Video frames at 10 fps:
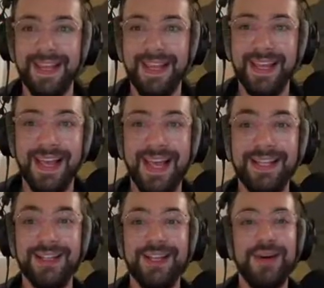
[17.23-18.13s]

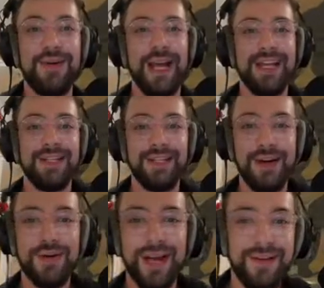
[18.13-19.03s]
Hello,
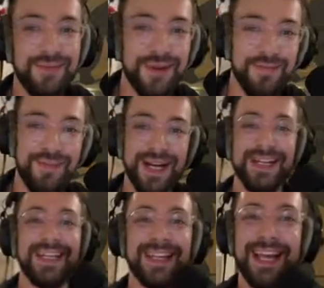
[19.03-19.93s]
hello,
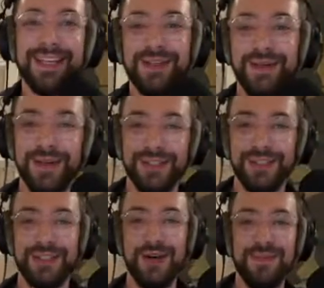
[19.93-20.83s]
everybody. Thank you
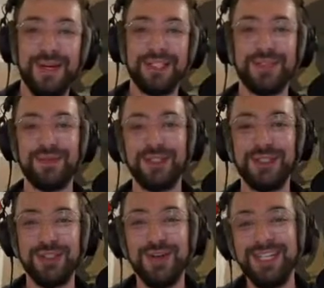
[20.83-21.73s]
so much for
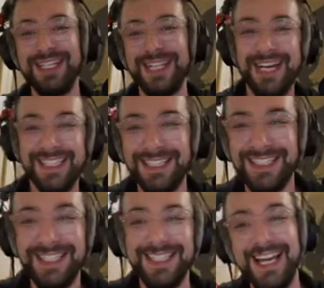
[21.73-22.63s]
joining us
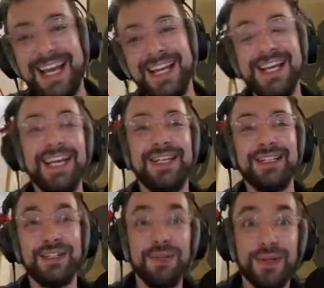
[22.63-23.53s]
today.
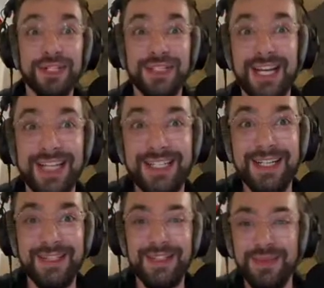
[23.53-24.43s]
Super
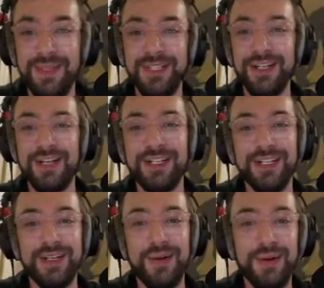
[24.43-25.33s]
excited to be talking
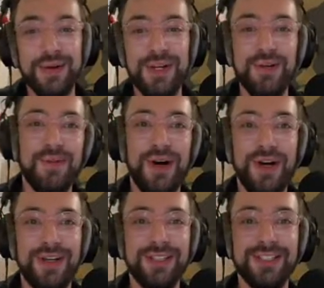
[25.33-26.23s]
to Cory
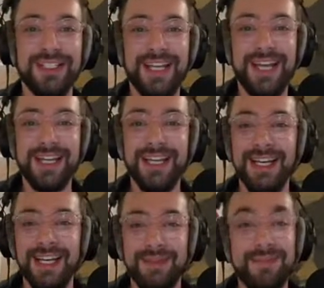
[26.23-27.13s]
Wong today.
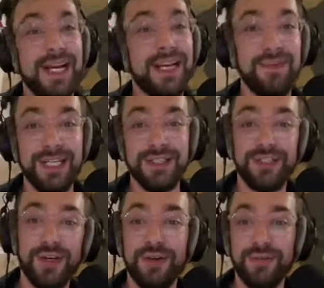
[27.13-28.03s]
My name is
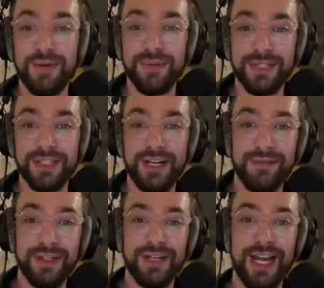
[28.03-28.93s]
Jonah from
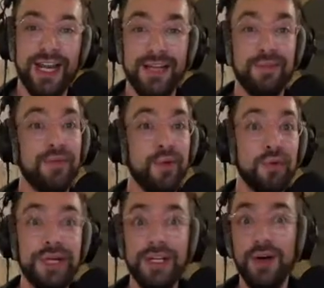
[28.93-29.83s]
Discover. And before
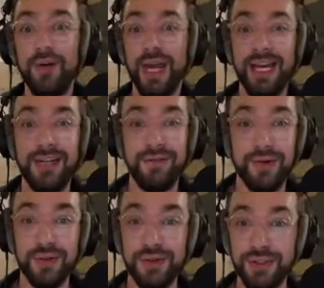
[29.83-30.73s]
we go any
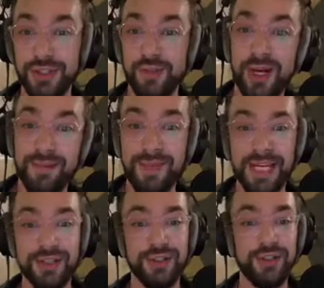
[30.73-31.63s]
further, just want to
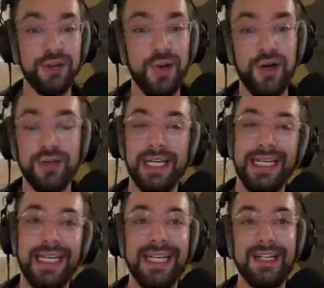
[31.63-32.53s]
make sure you all can
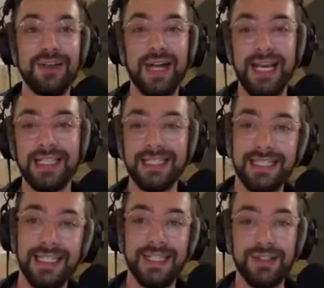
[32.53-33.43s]
hear and
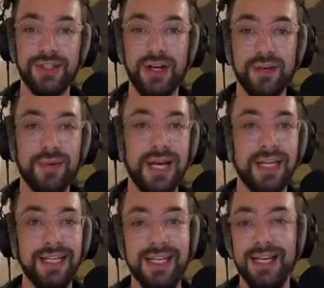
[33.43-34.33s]
see us all
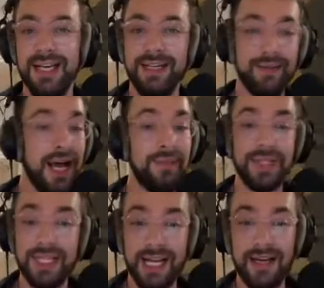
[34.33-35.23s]
right. Hop
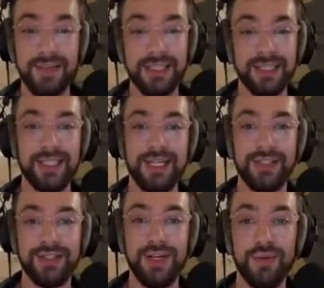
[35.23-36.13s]
in the comments, let
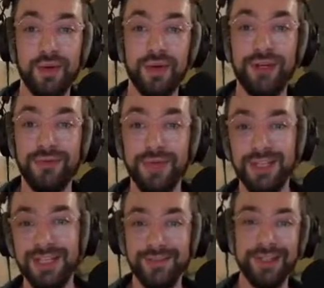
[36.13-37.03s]
us know. Cory, if you
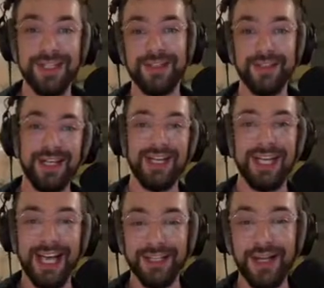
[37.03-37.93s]
can give a little
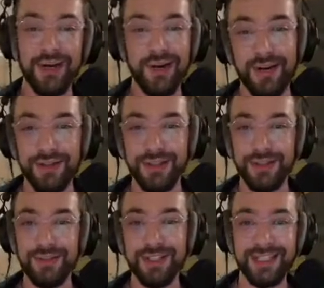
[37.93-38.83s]
hello, how are you
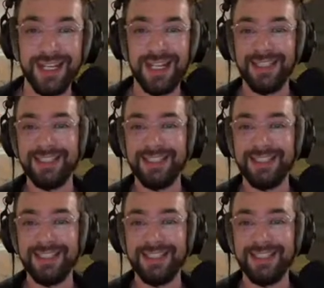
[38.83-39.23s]
doing today?